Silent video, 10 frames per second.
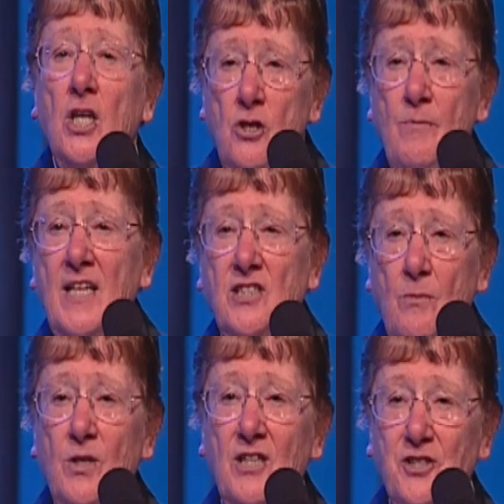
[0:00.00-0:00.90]
You make
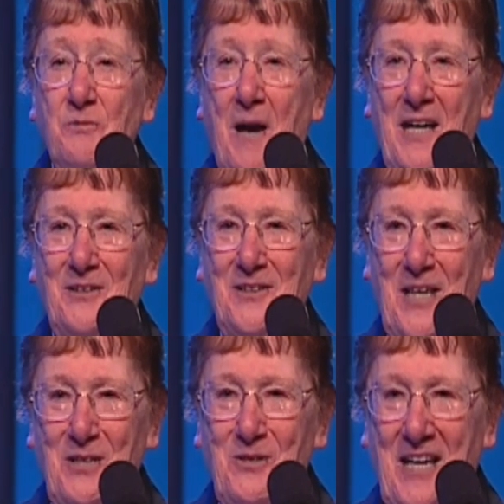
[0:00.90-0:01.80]
someone else smile
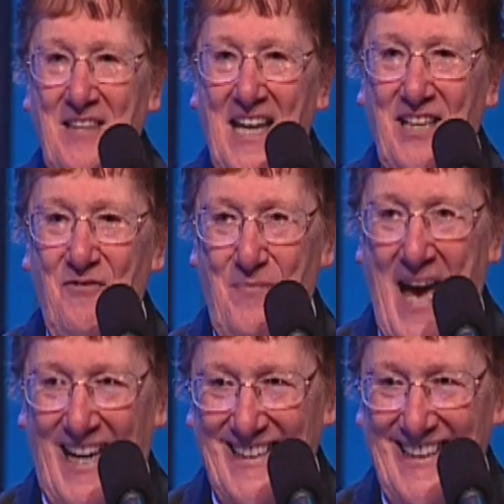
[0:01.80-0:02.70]
and you get that gift
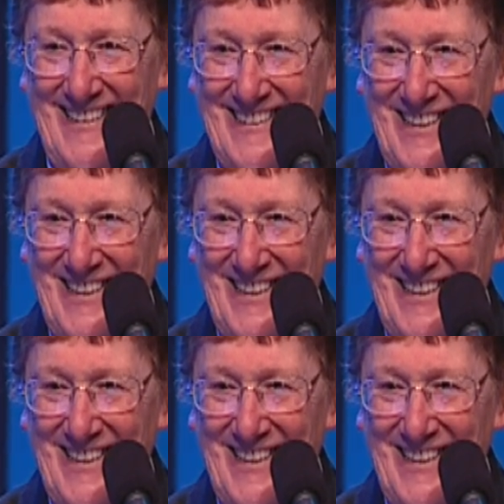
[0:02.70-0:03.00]
back, huh?